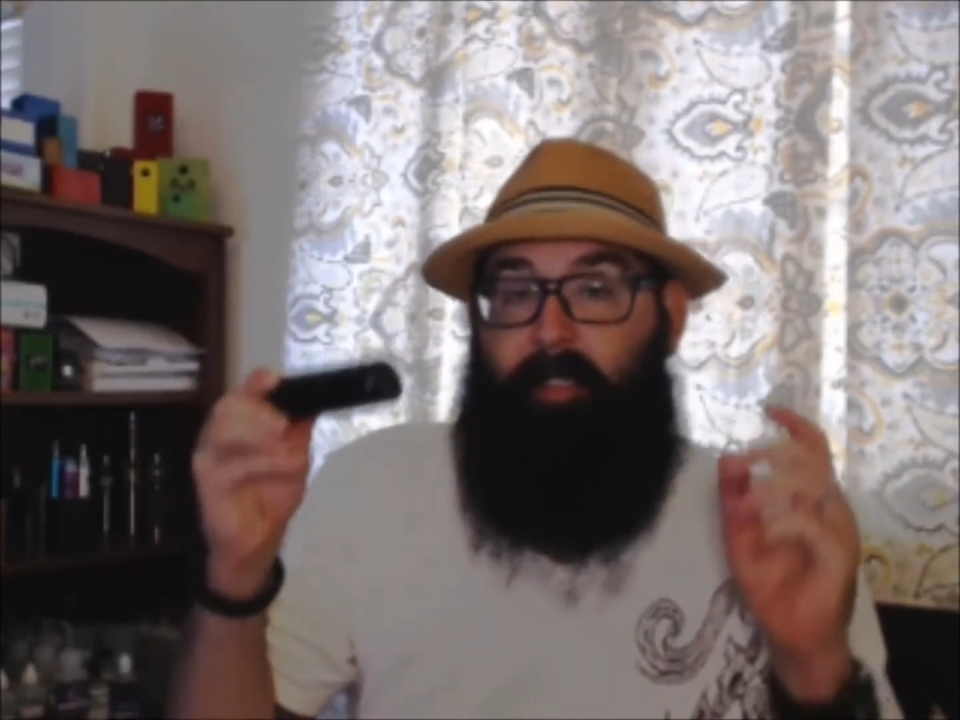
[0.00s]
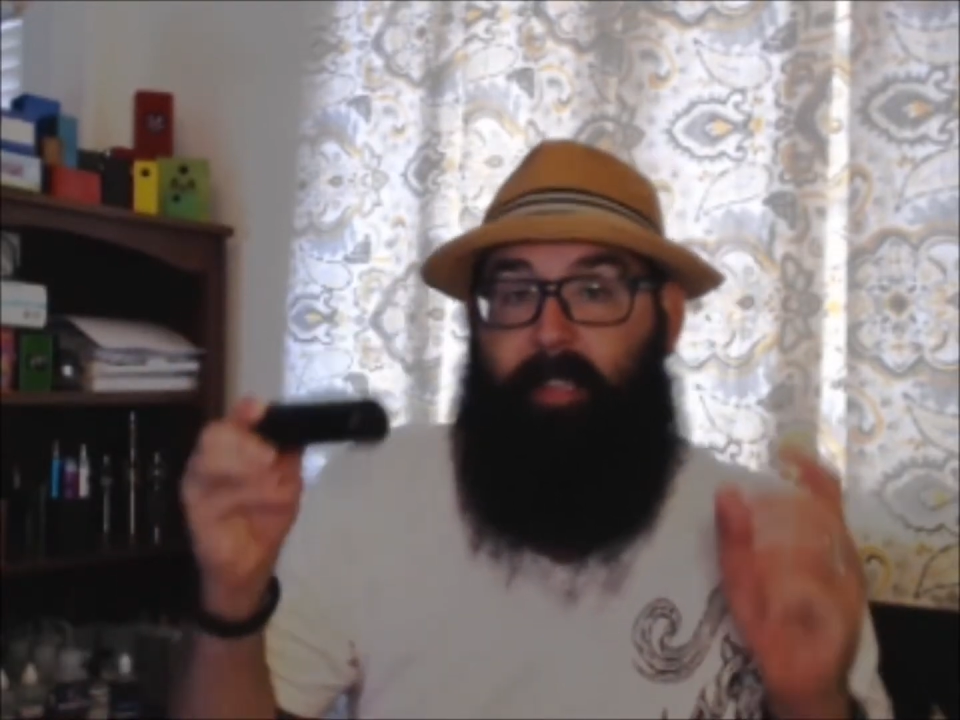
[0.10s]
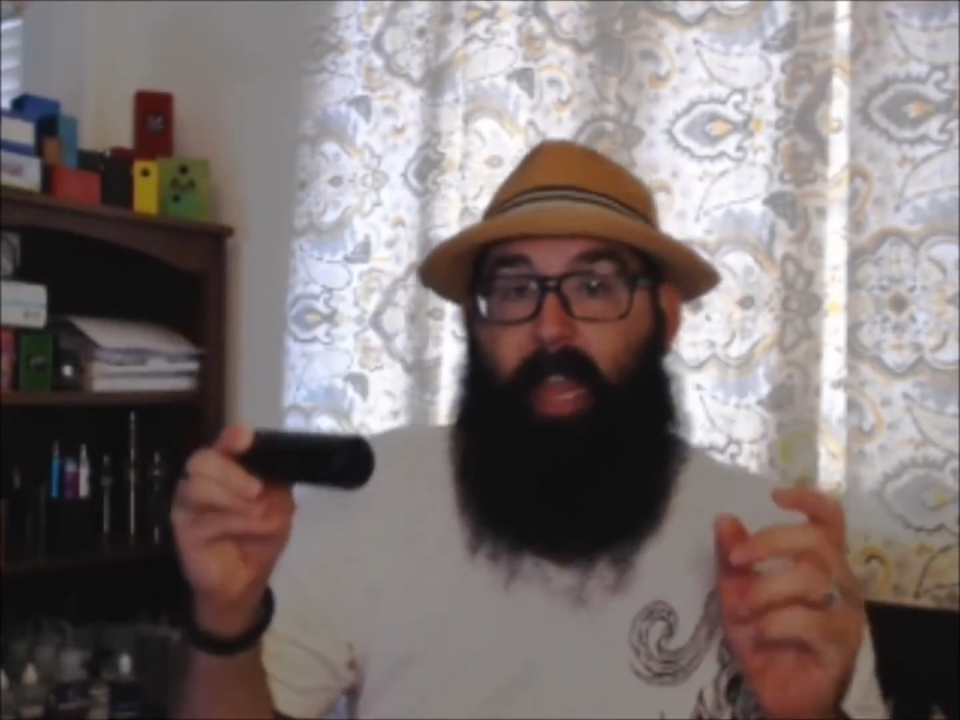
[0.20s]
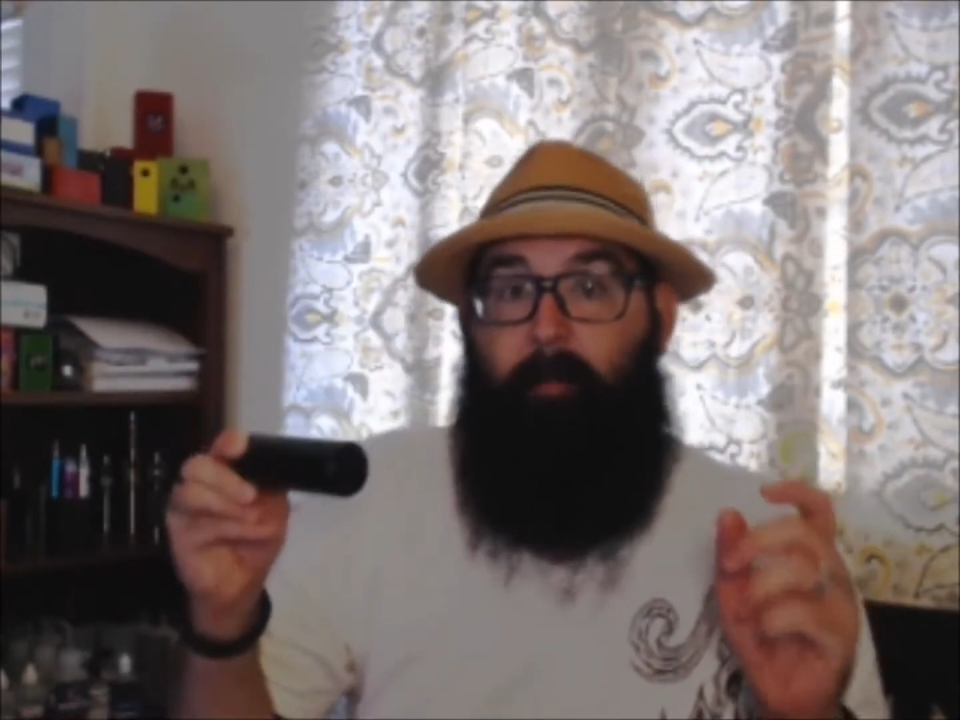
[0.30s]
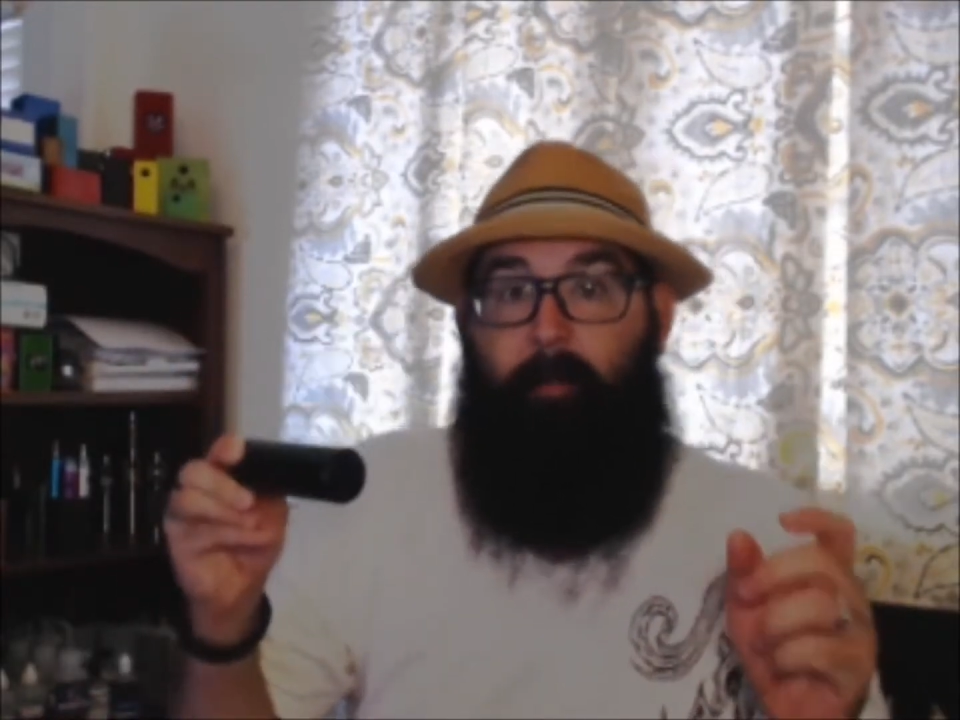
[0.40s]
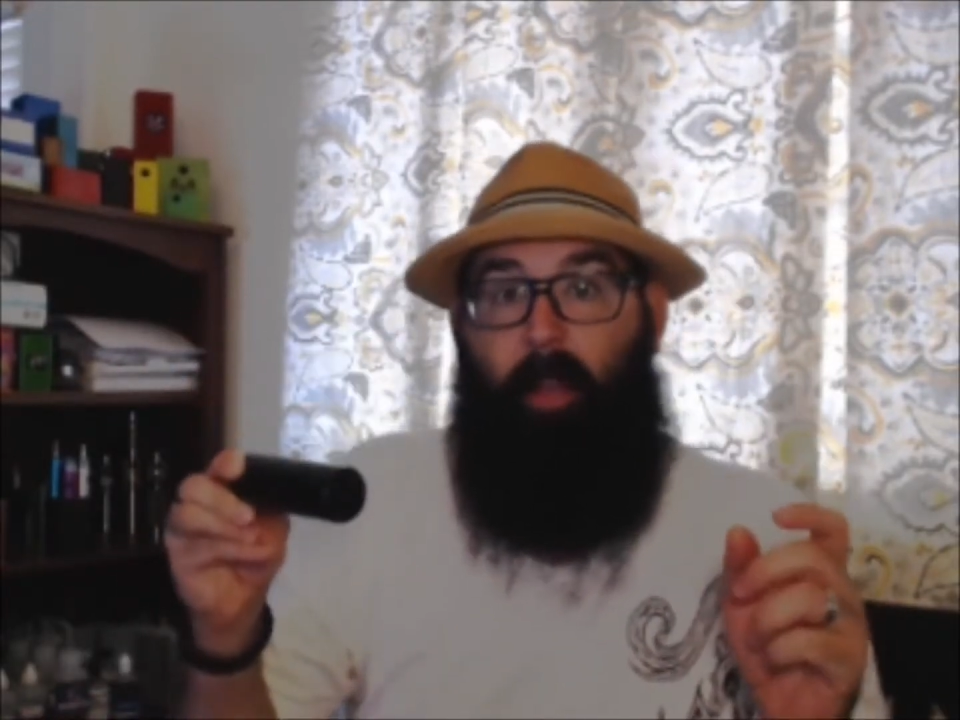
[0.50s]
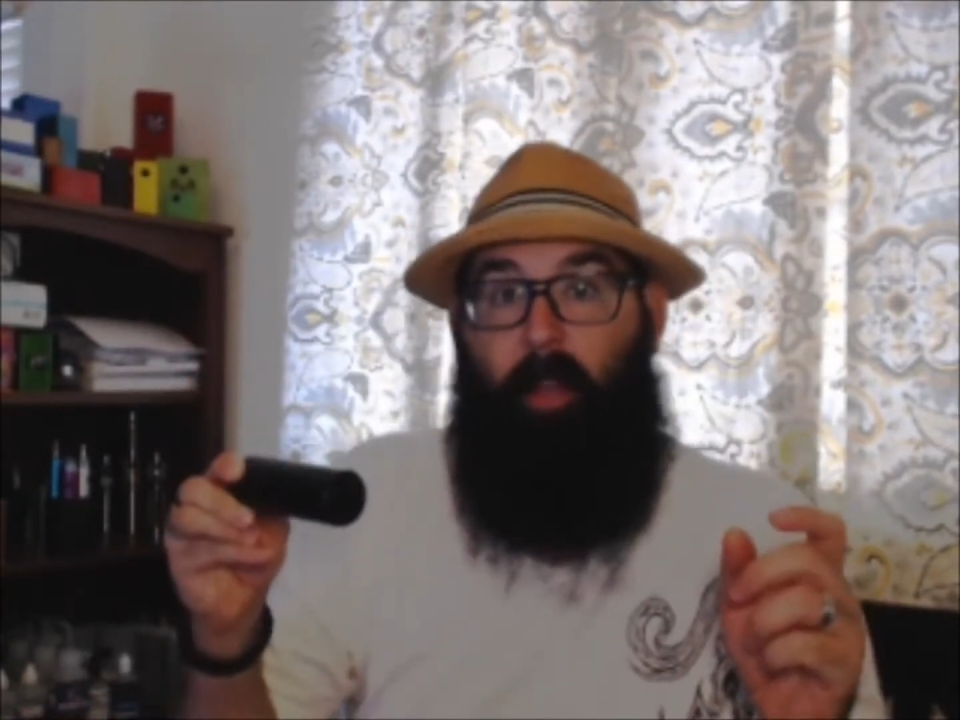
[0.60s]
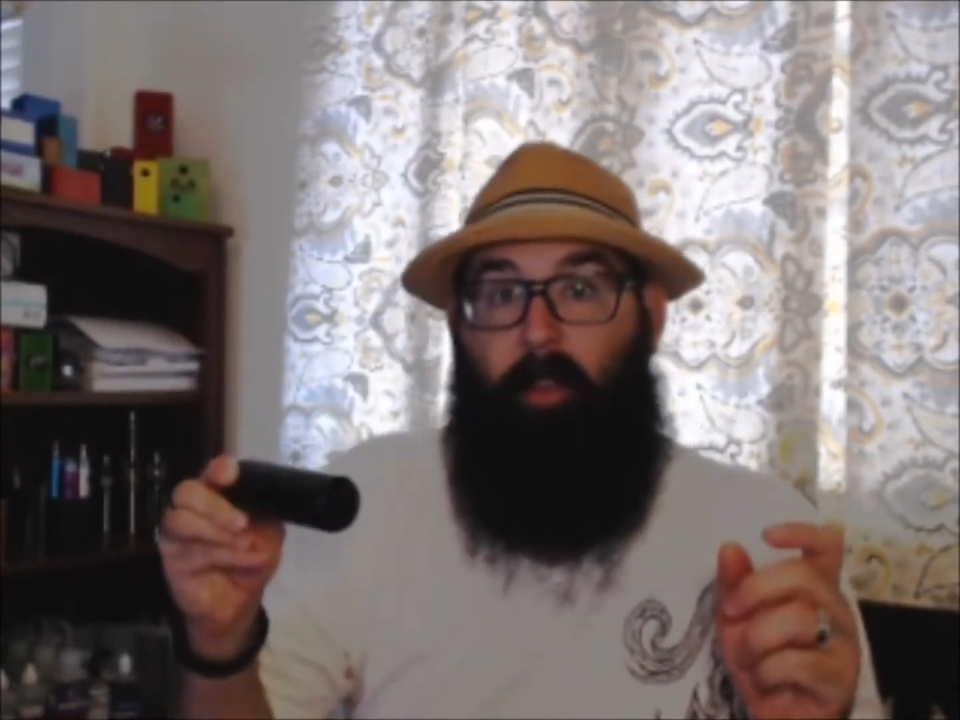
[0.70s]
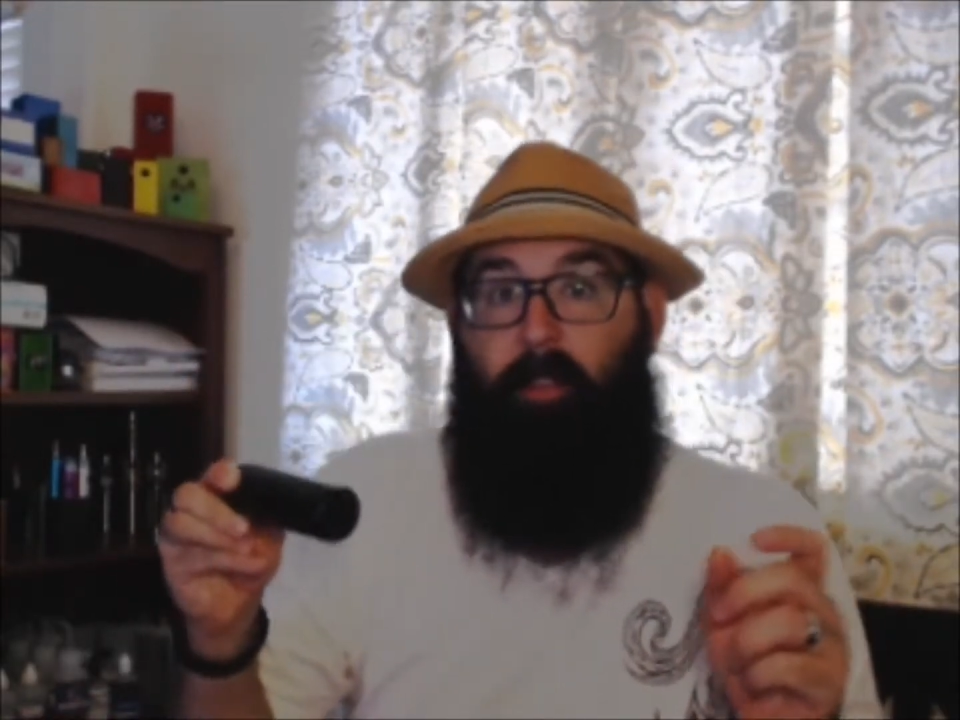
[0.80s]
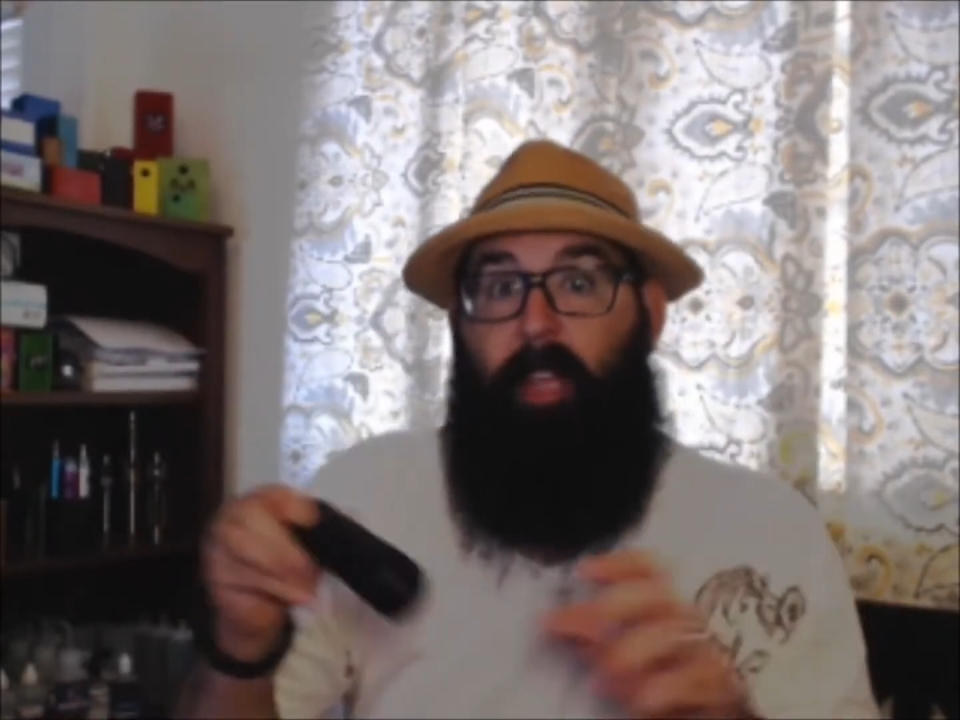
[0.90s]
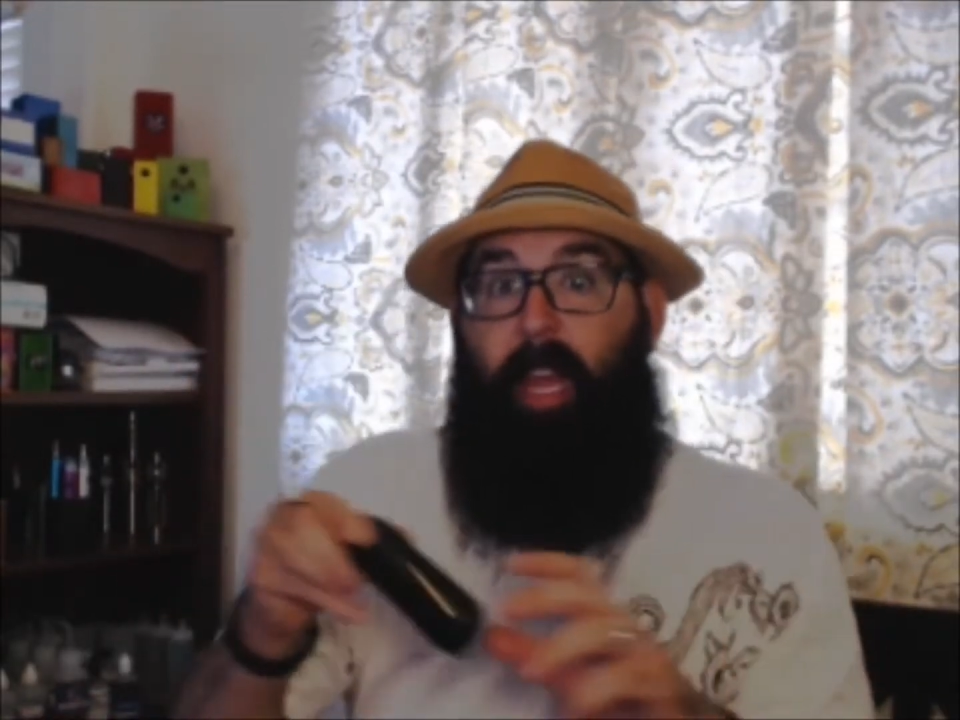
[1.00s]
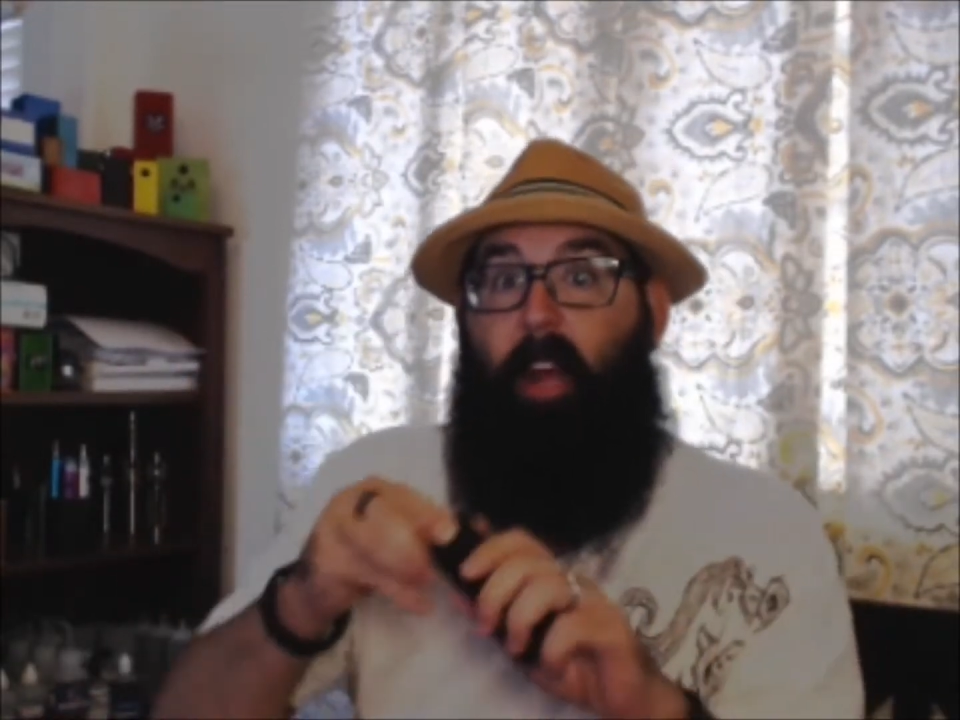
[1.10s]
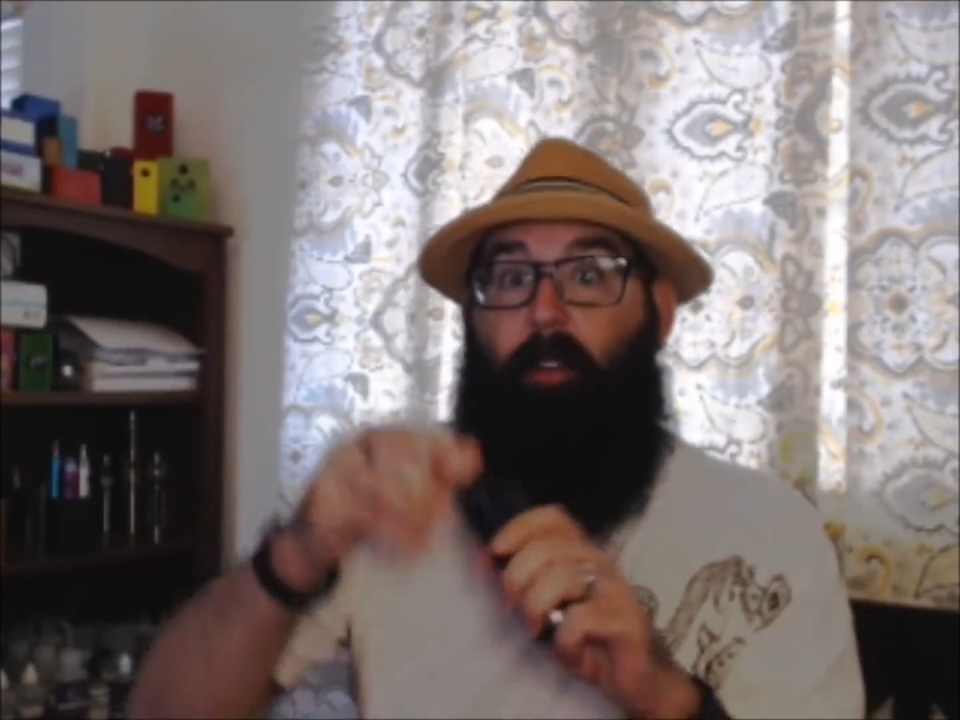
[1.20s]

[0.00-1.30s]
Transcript: Same builds,